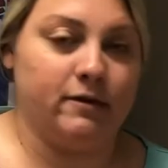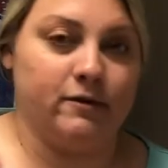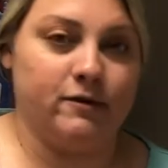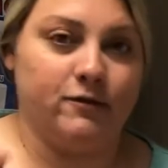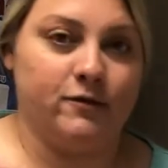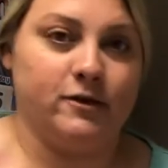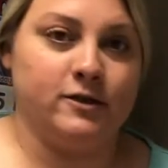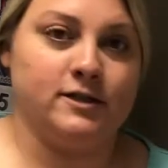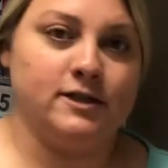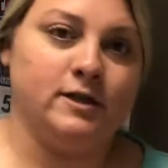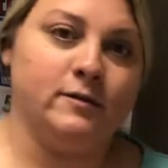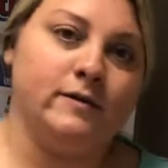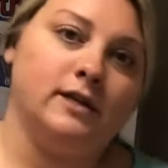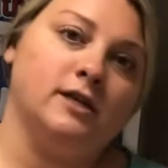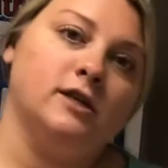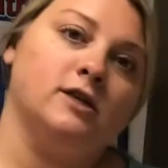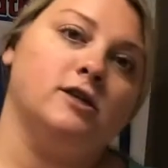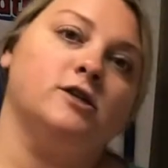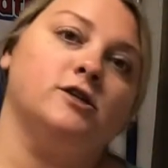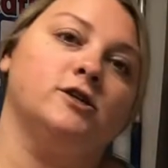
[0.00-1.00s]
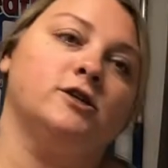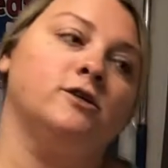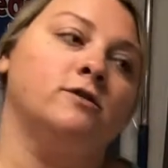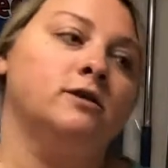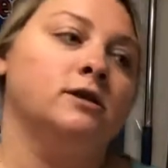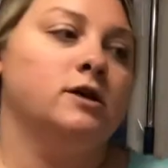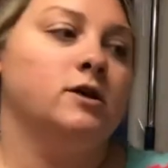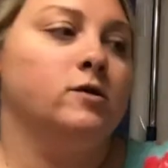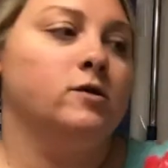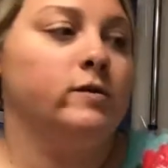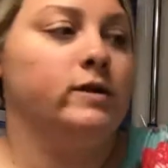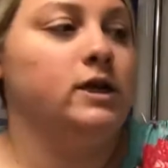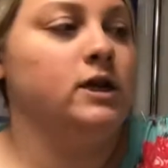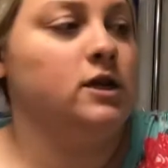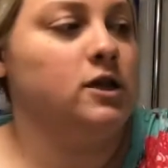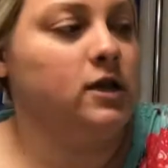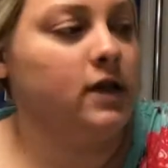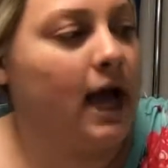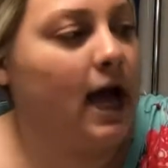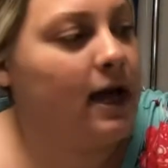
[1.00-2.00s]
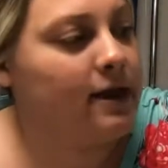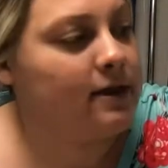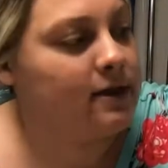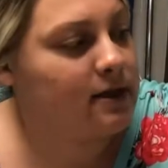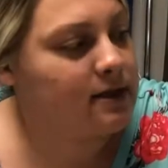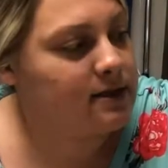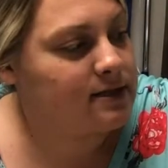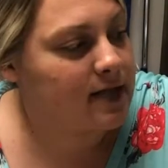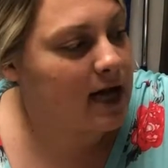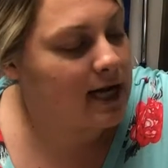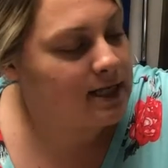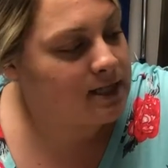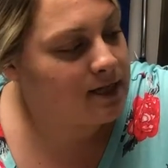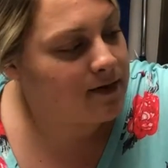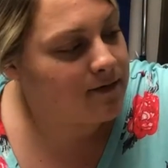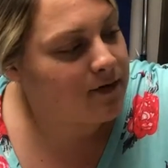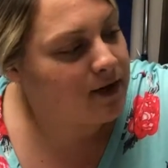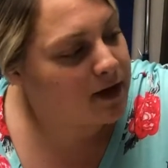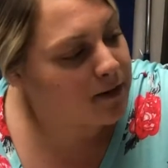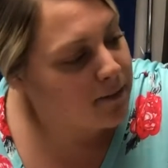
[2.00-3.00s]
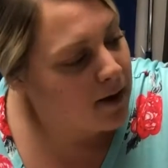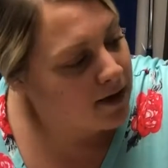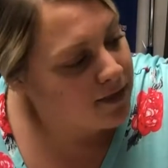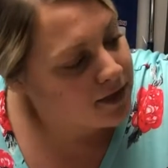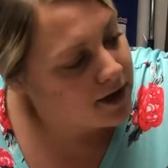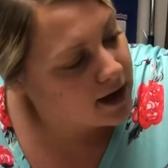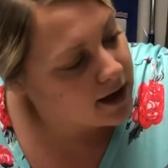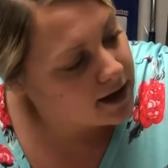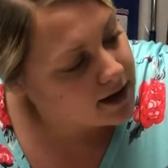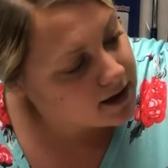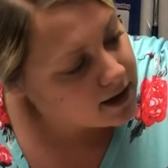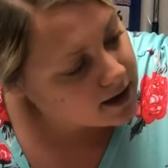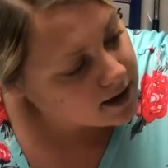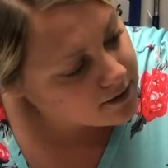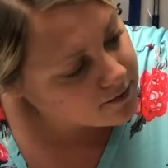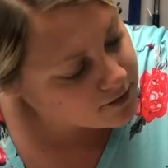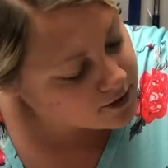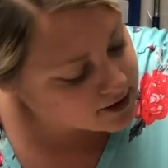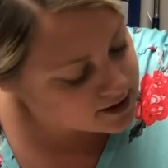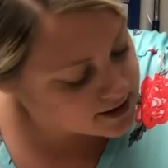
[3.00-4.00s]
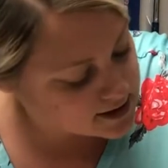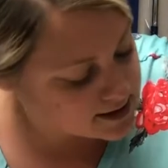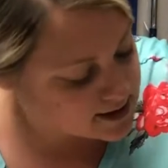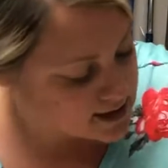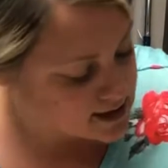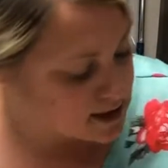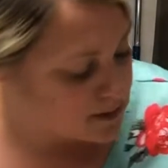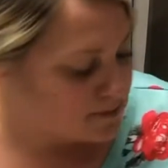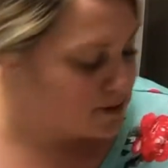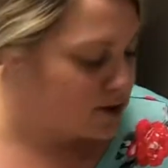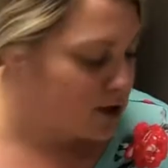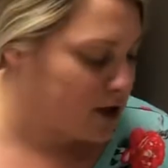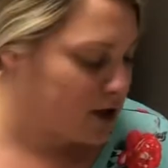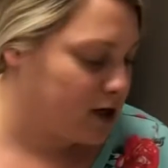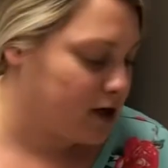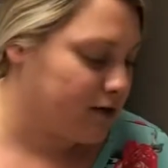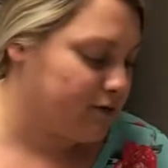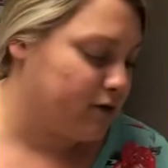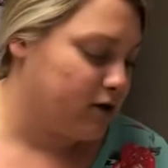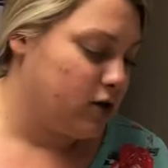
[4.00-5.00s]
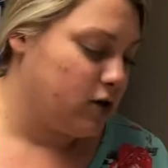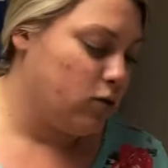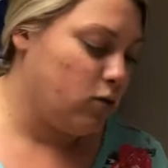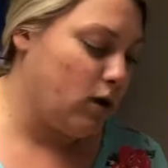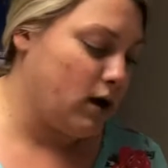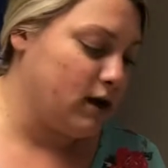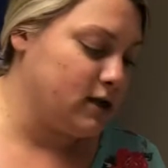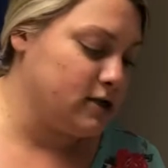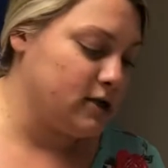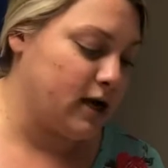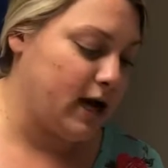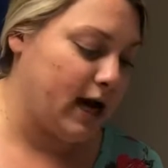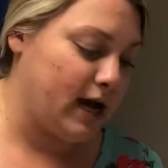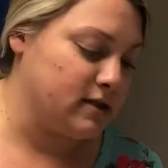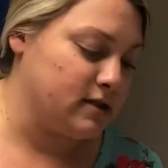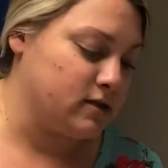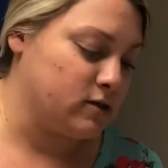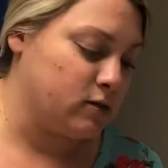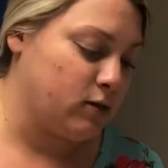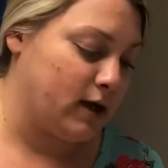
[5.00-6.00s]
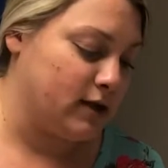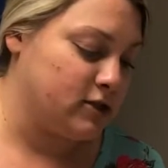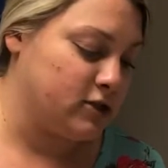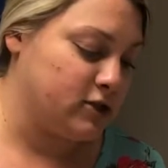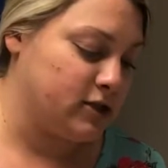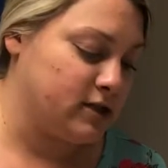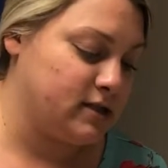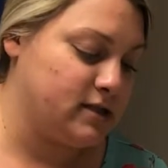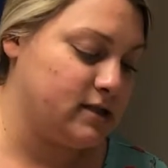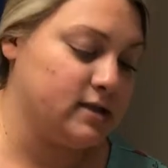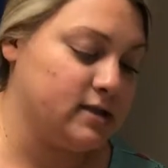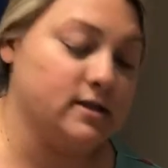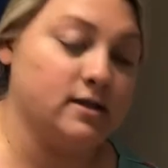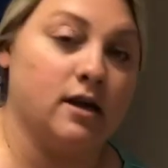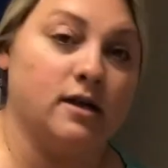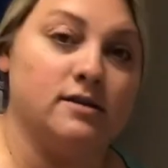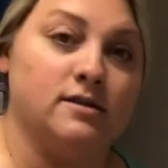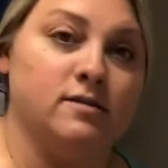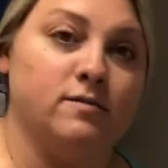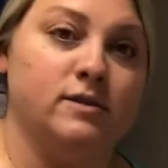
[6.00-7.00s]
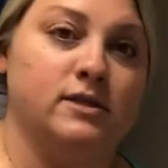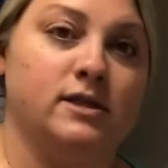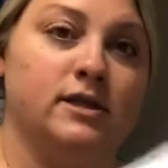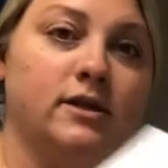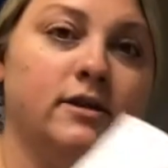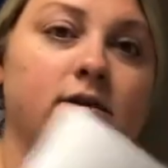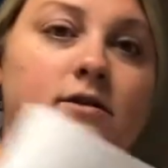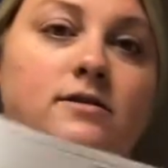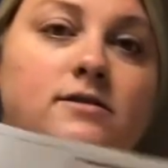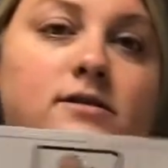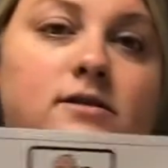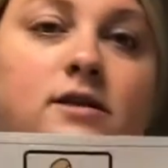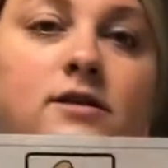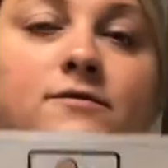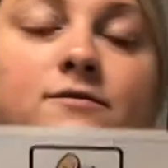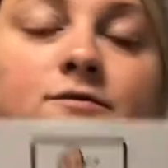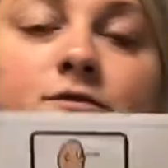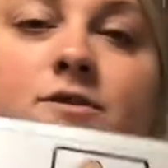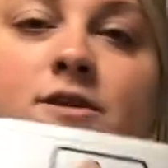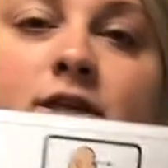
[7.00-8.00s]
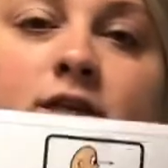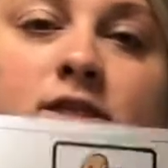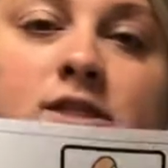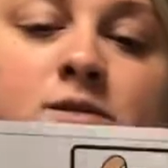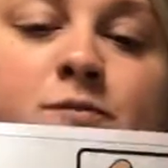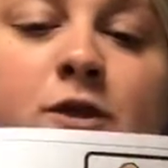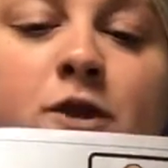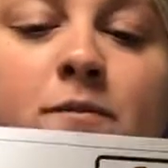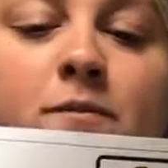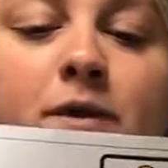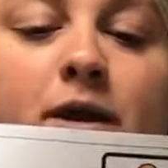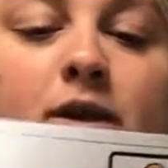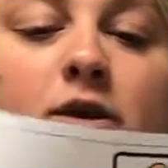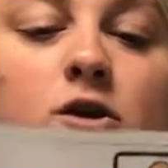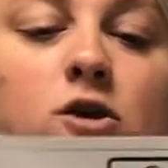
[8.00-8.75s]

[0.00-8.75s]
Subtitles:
The first thing we need to do, we need to look at the scientific method. First it says observe, wonder, ask questions, discuss the materials needed for the experiment.